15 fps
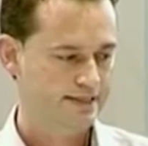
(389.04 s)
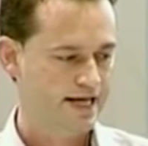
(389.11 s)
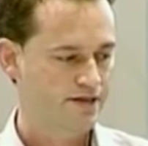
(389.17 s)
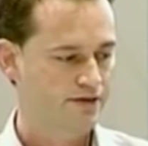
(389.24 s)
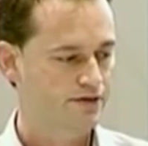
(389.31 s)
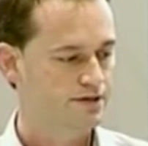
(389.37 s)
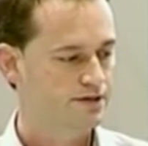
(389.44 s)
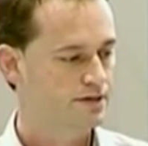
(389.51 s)

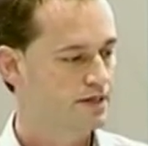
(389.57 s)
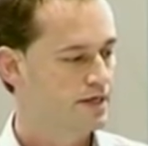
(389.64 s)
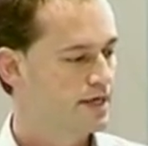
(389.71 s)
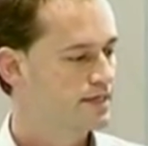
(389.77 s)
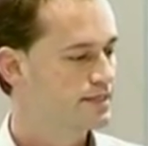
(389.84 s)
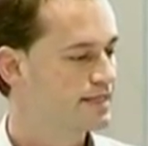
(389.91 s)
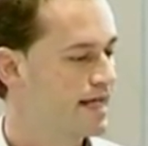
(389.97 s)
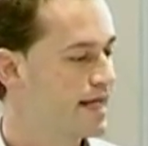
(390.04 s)
tendon,
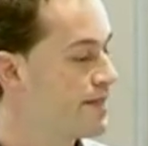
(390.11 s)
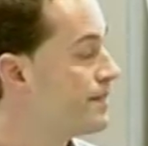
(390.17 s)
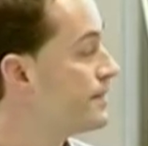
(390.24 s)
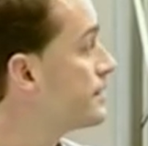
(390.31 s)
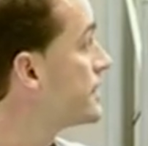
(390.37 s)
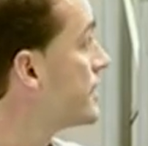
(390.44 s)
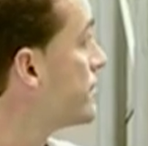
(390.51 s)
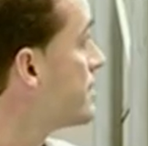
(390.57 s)
then
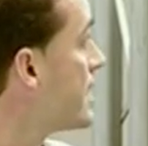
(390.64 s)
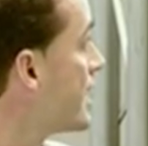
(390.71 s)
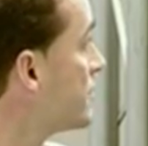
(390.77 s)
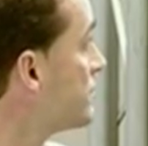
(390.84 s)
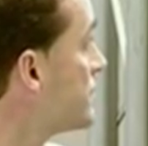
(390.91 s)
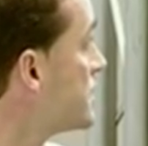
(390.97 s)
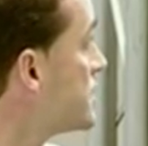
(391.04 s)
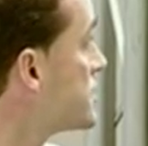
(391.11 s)
there
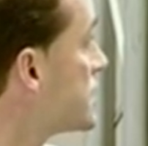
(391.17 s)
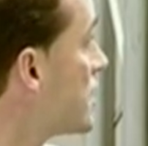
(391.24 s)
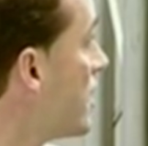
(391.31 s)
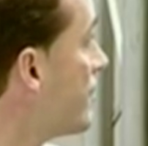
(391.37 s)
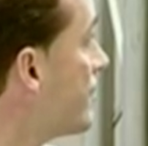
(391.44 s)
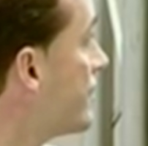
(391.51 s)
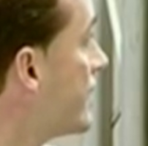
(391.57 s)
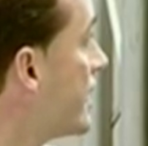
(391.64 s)
might be
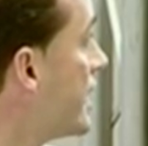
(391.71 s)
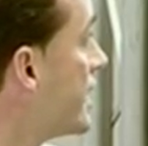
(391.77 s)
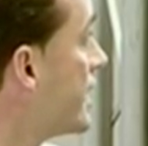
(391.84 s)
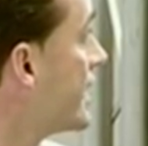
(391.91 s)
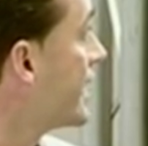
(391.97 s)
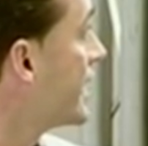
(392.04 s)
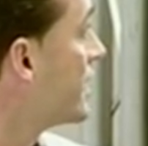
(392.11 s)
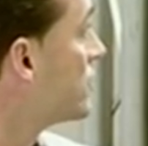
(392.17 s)
some
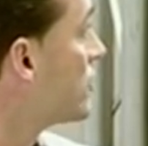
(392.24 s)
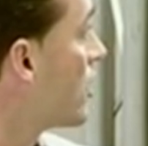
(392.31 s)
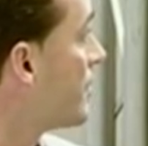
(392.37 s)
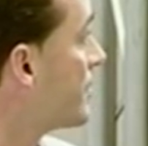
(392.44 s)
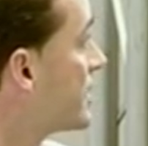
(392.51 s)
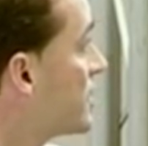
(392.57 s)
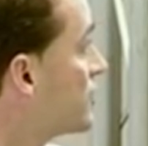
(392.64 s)
incoming